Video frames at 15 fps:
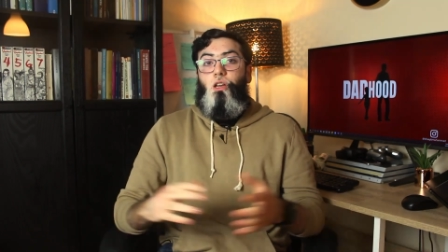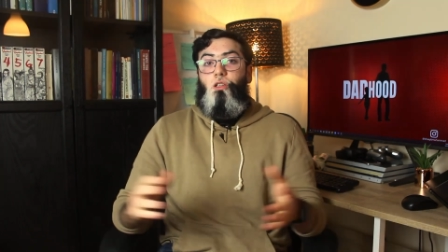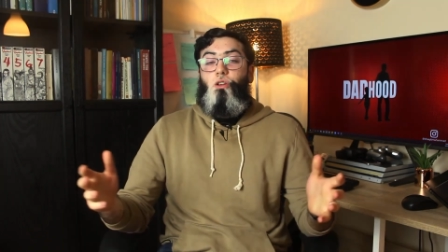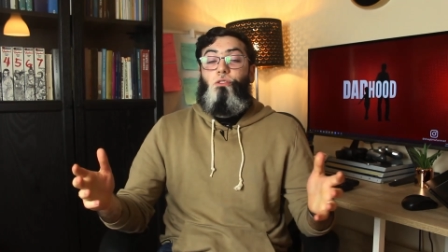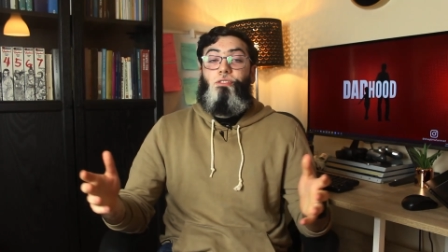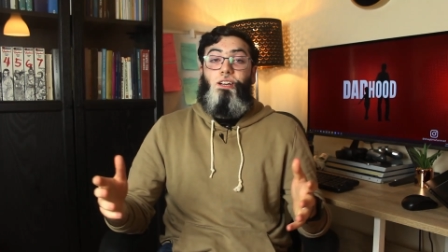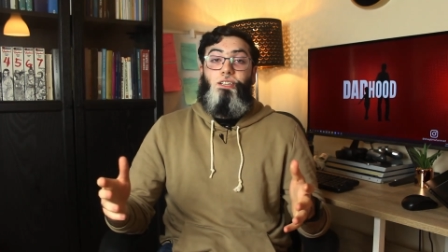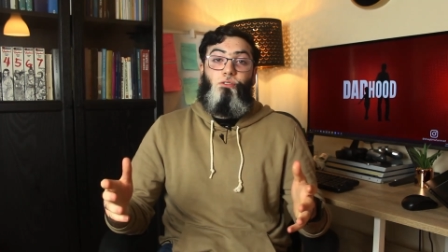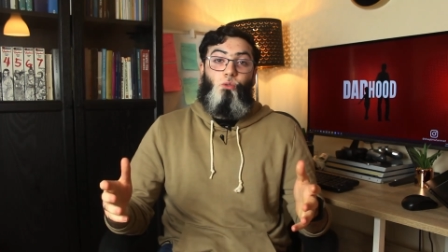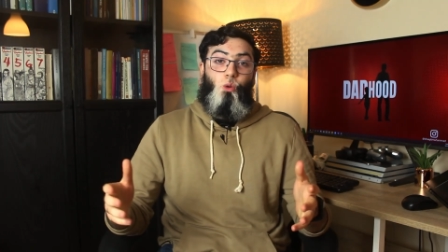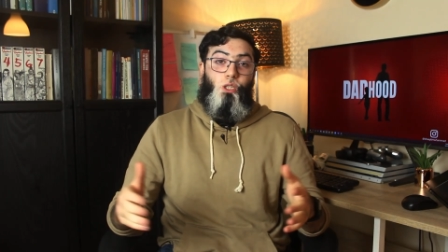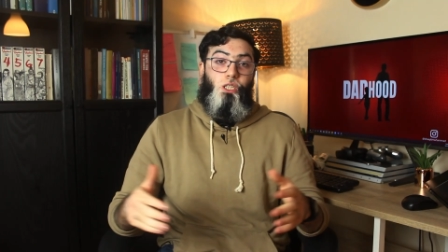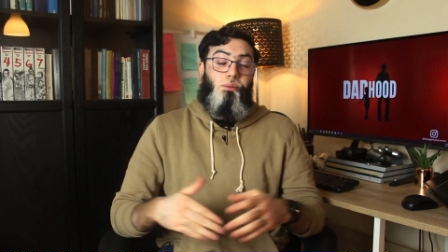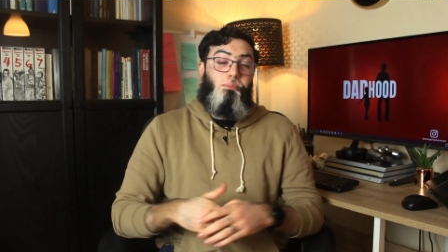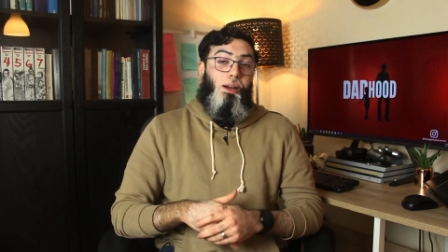So thanks for
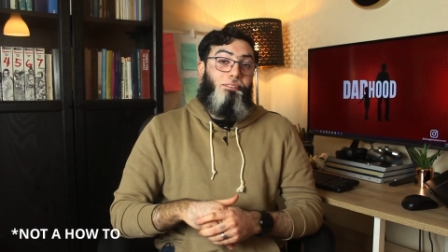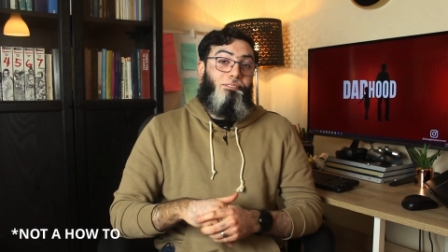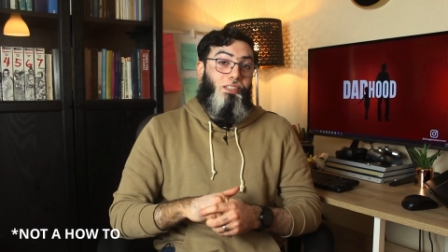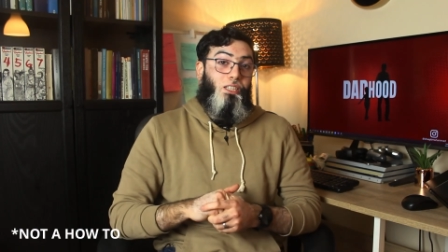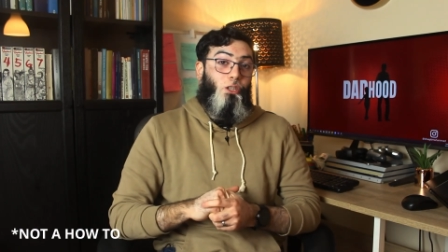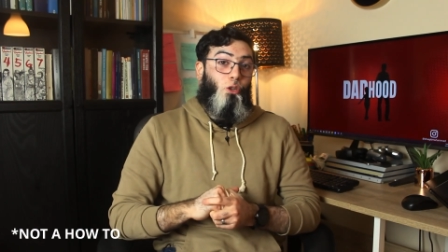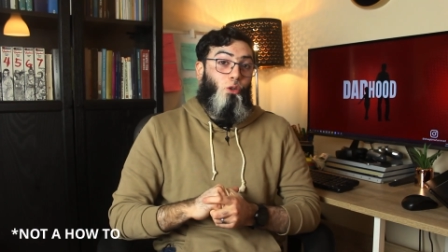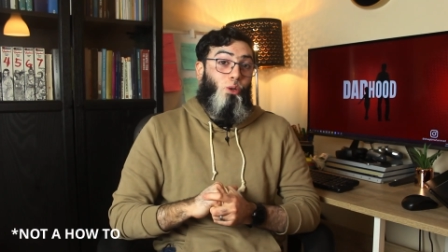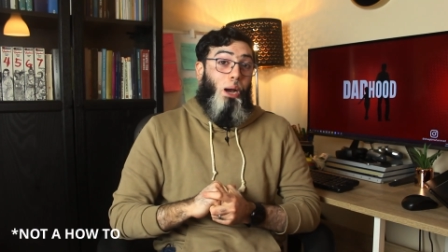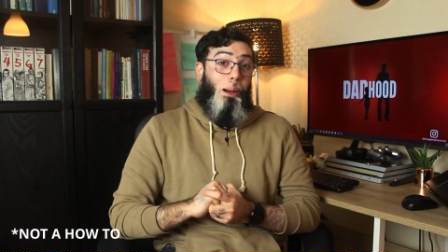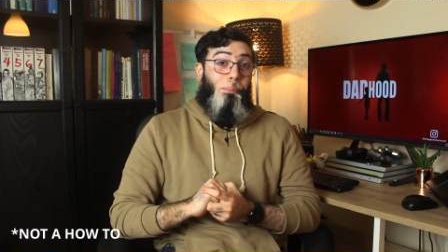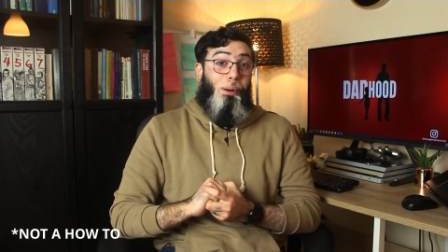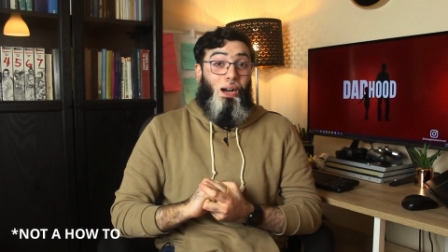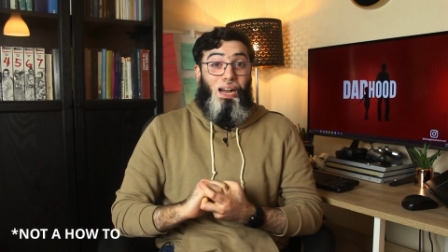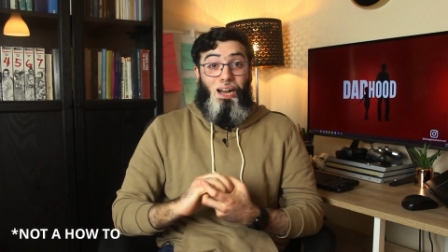watching my video
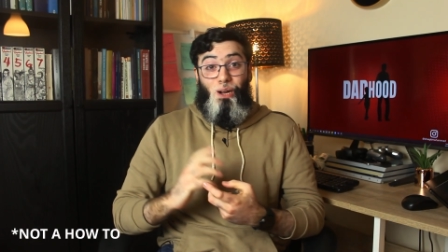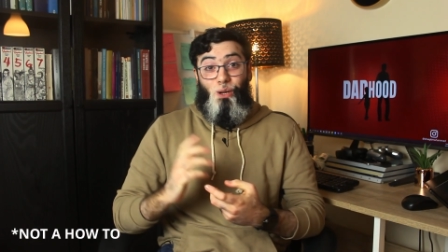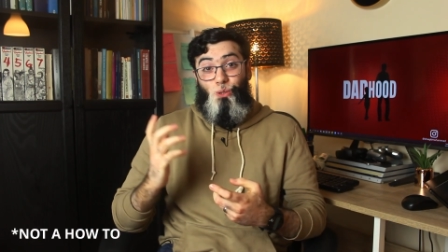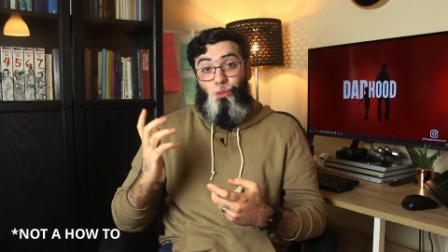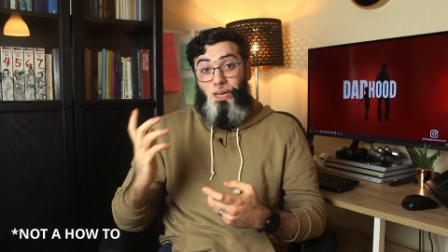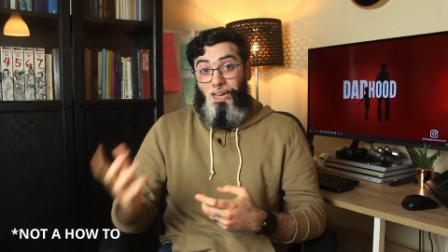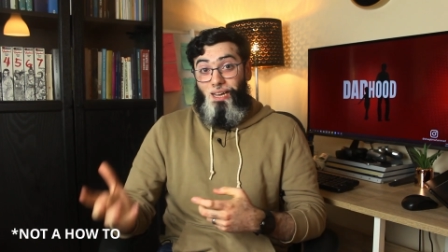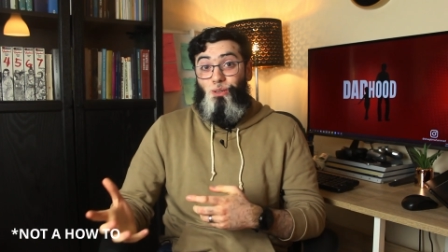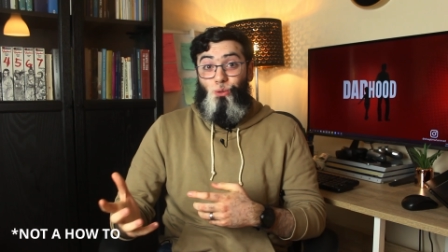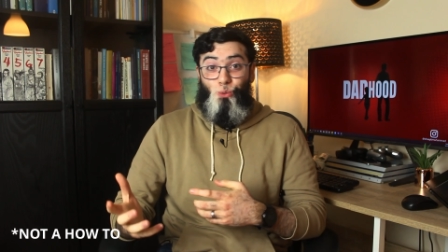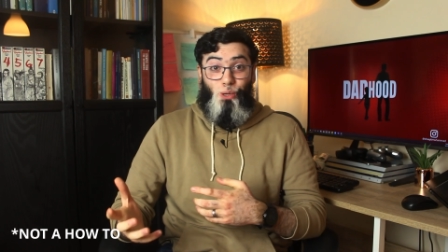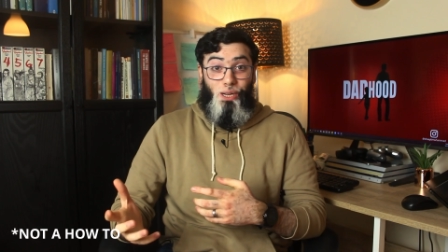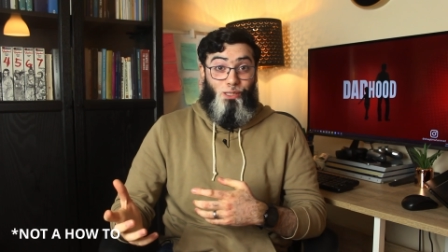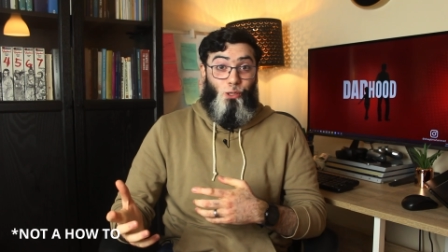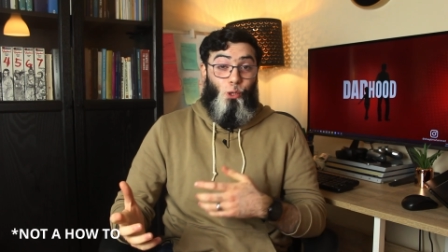about how to
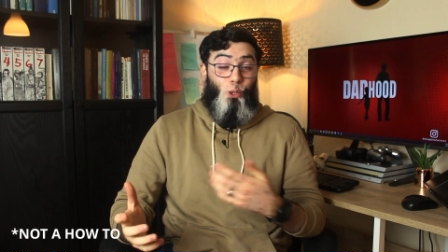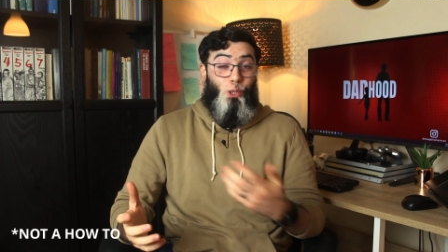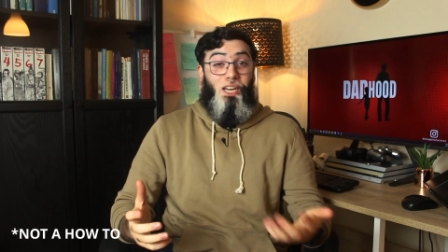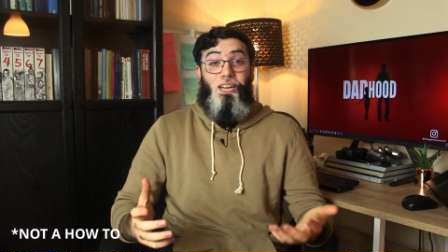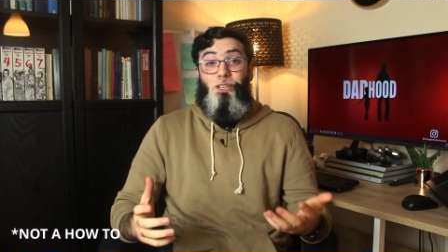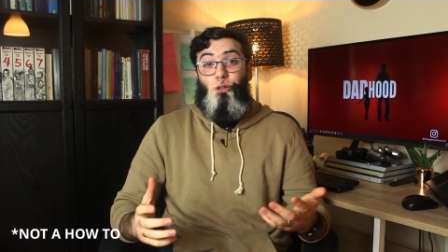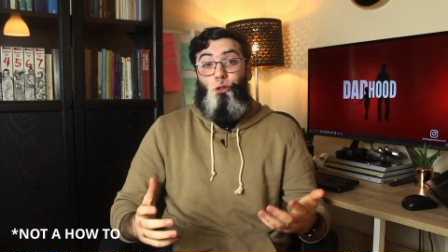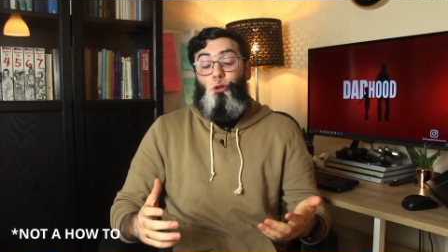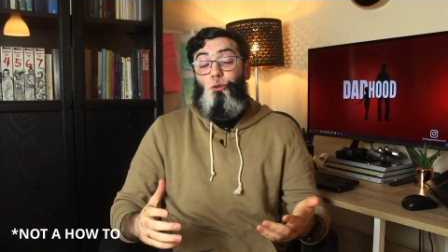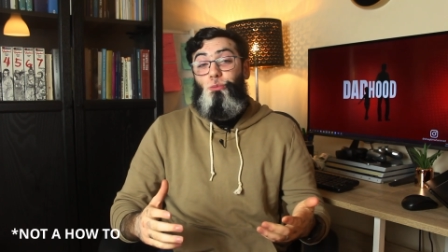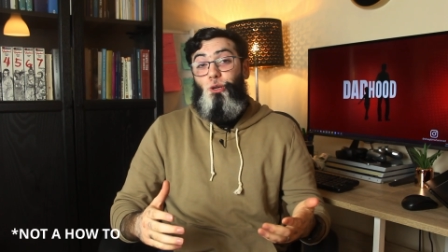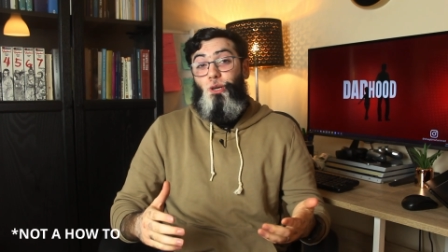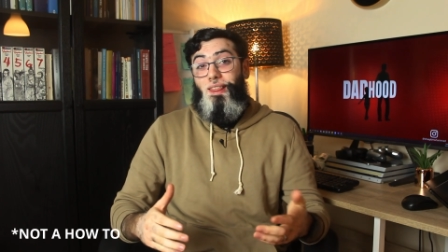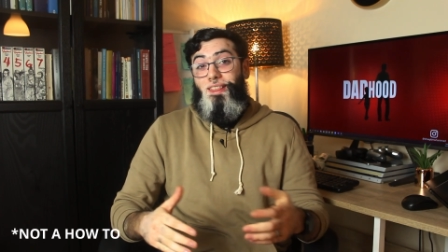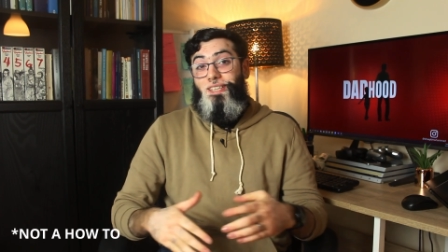handle a toddler and a
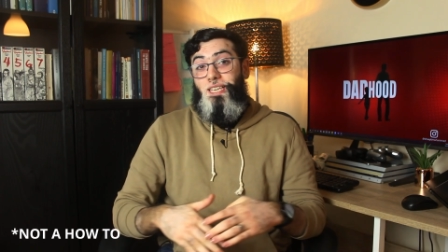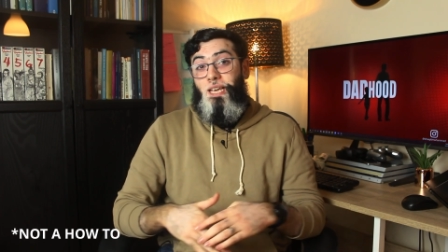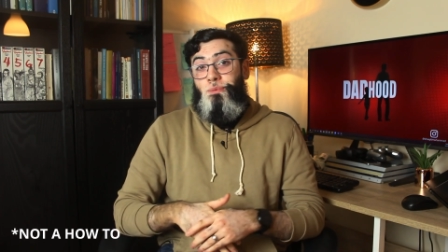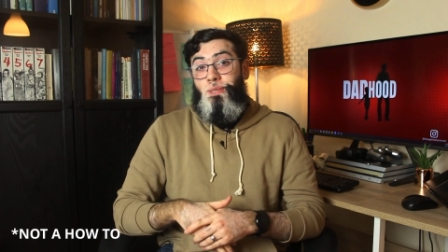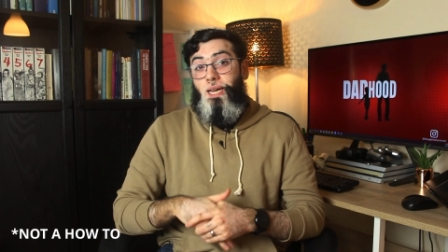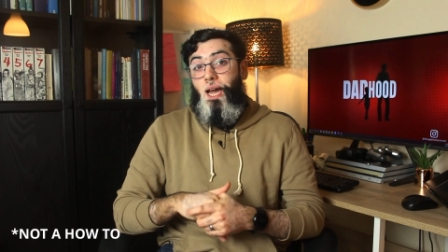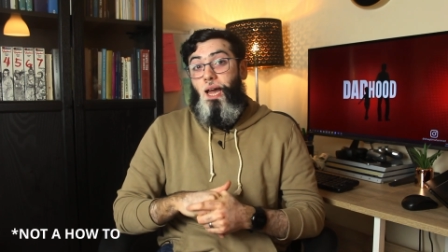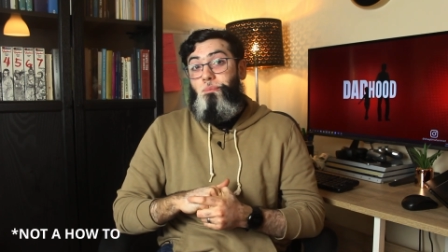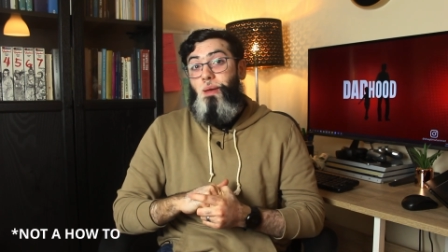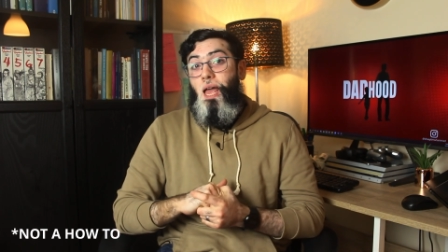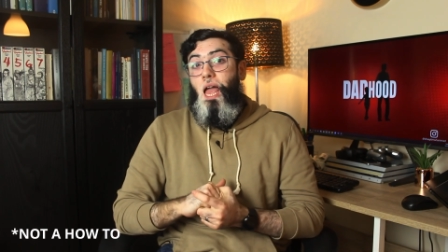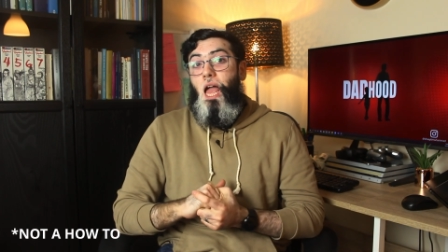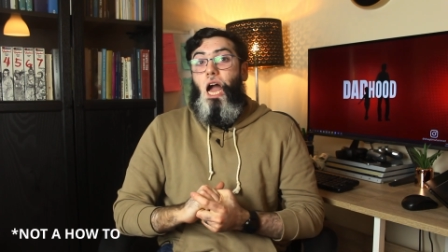newborn at the same time.